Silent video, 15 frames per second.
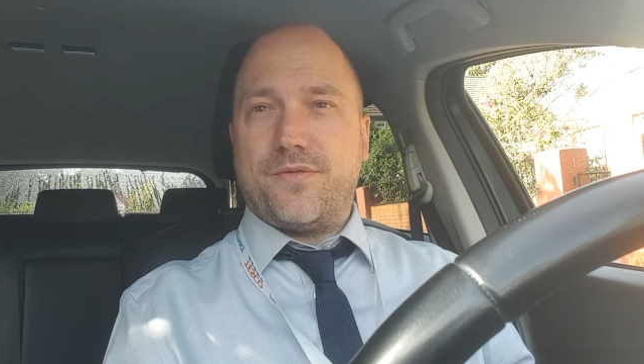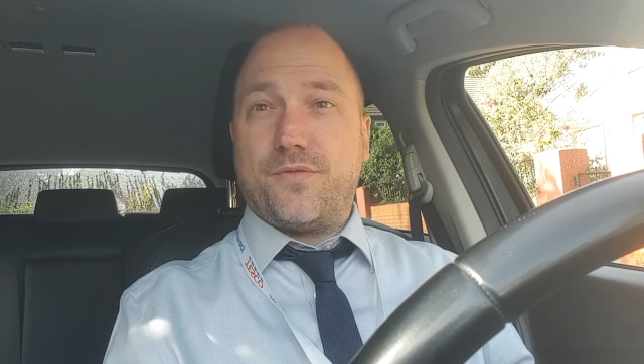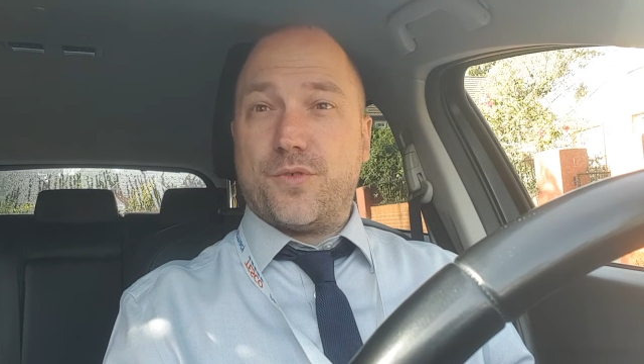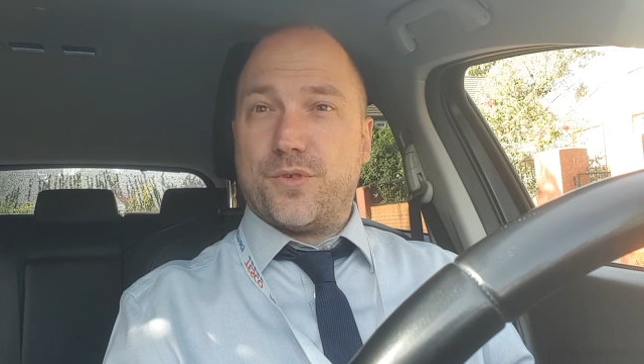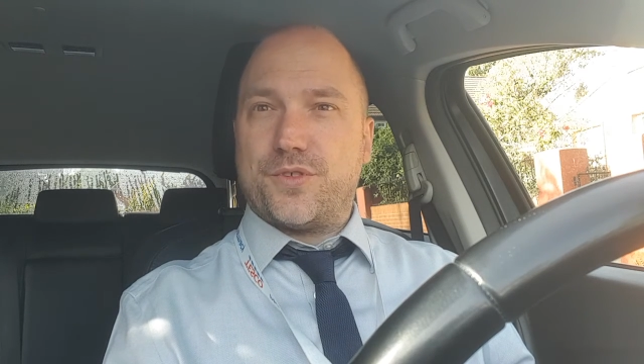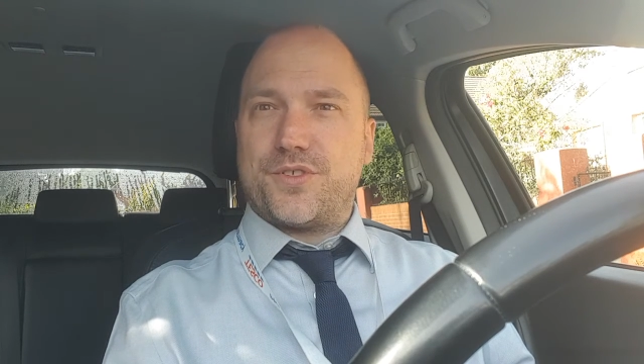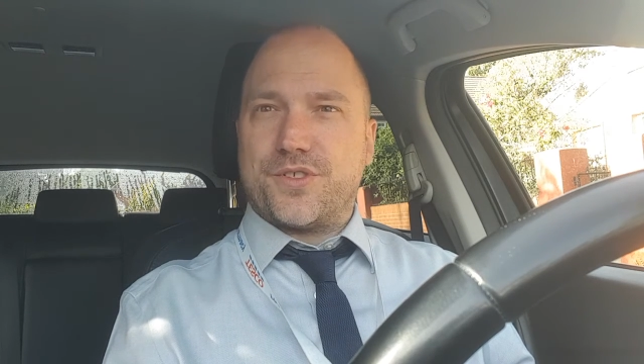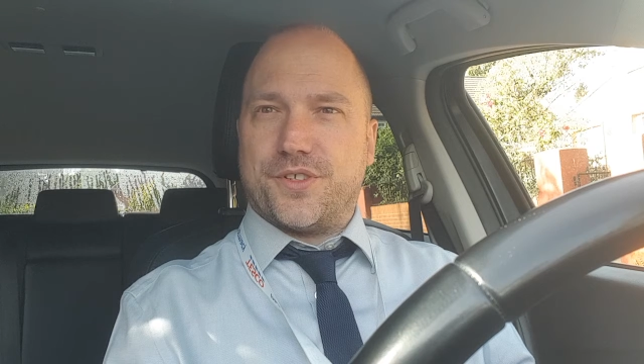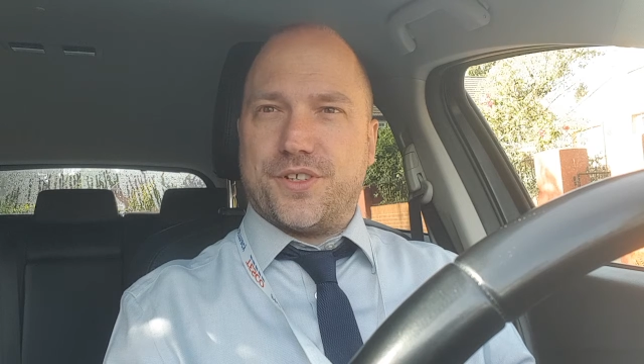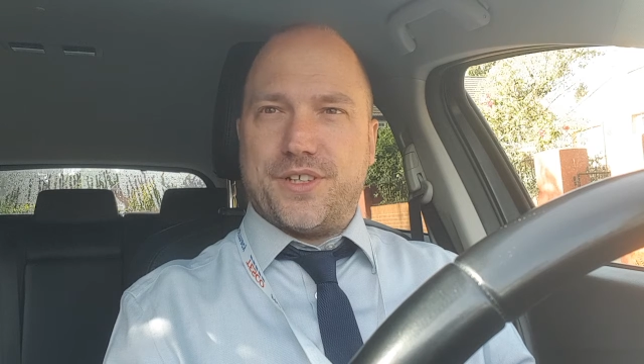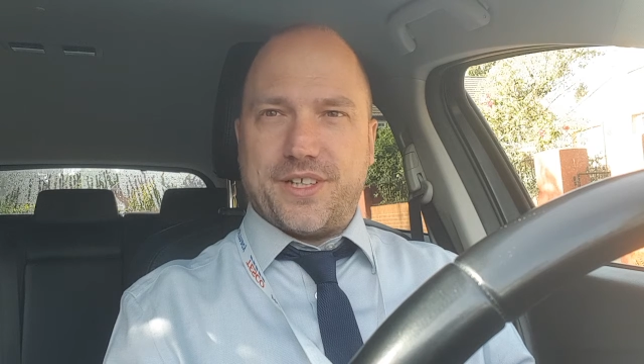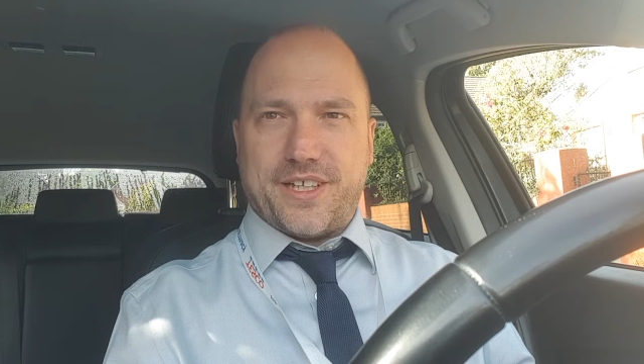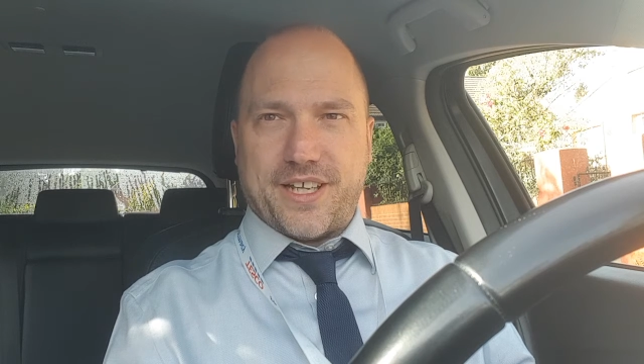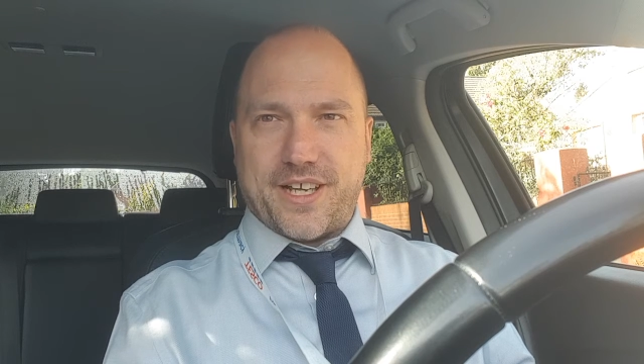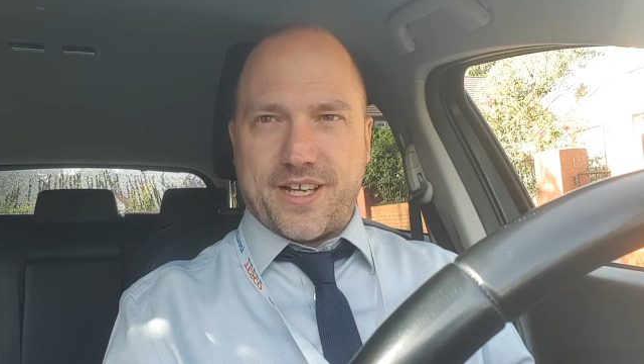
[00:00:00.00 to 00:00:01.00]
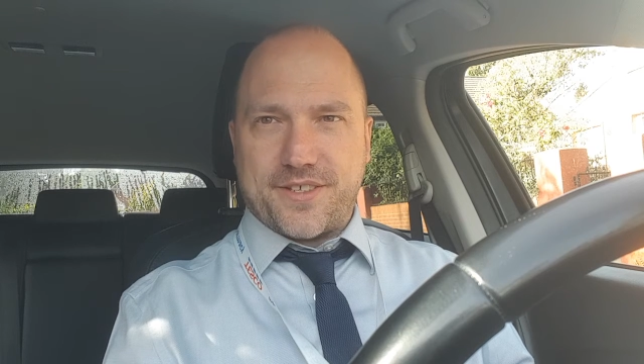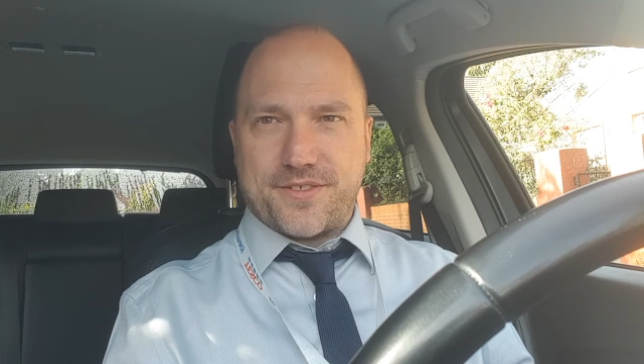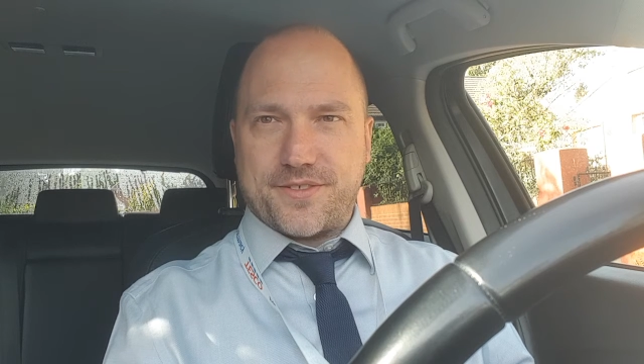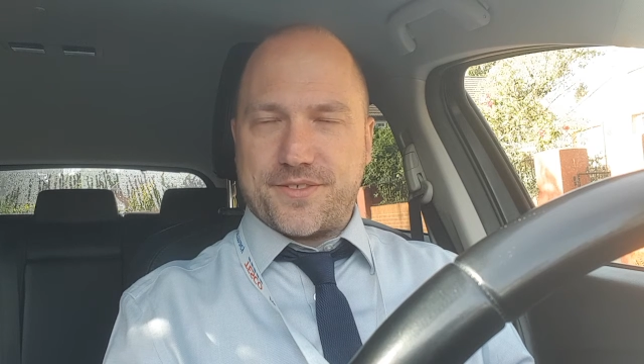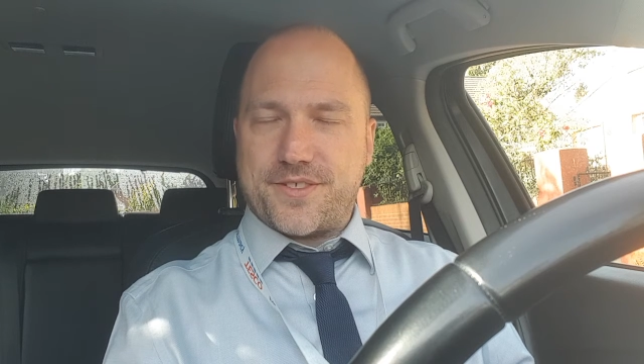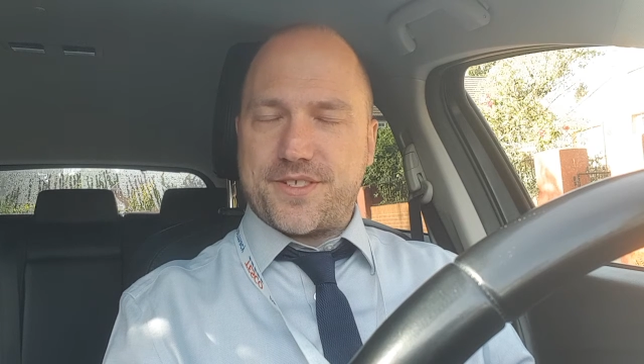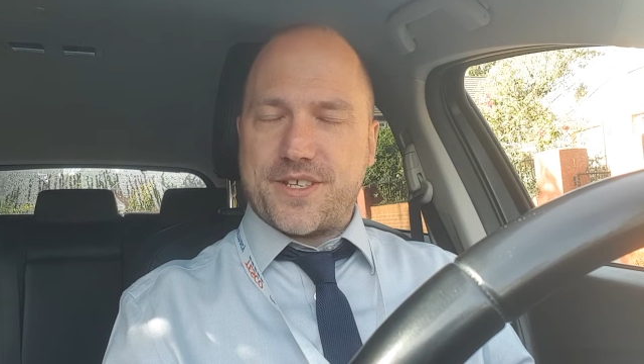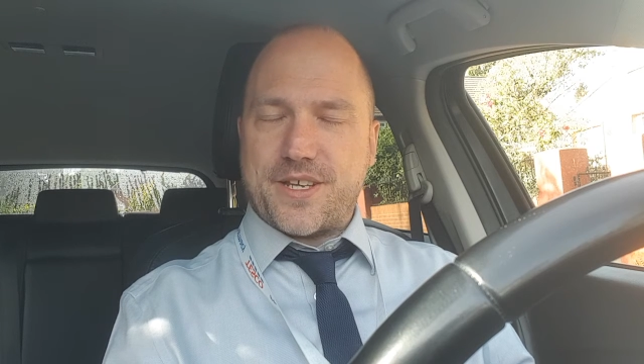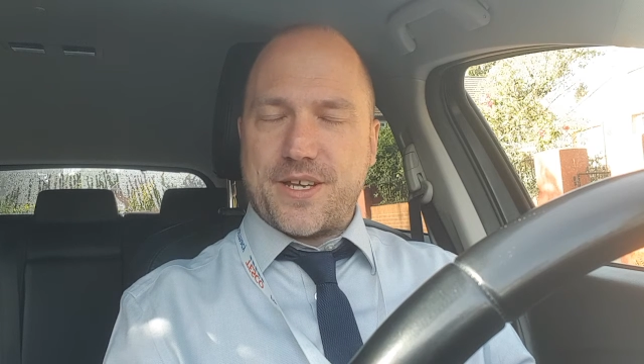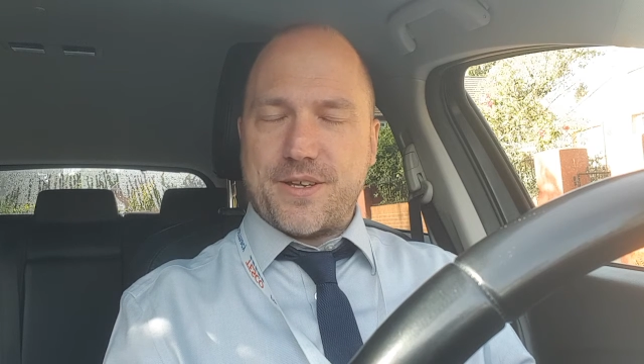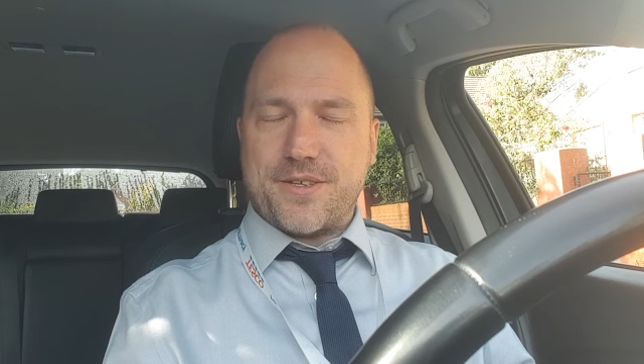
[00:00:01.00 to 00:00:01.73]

fortunately, it hasn't